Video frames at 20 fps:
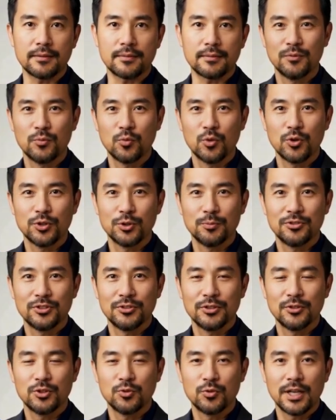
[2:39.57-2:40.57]
This is where the
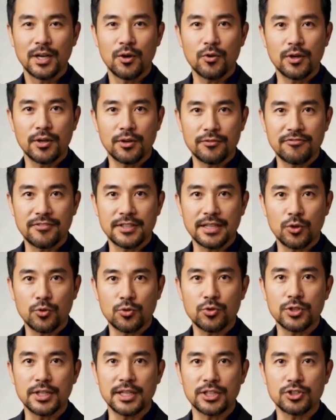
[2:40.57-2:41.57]
magic really starts
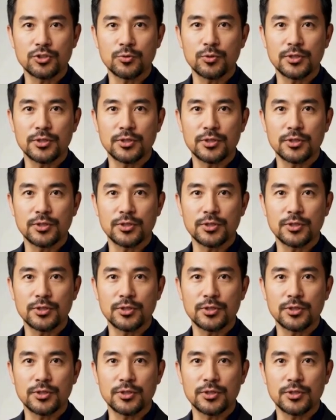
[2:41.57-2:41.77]
to happen.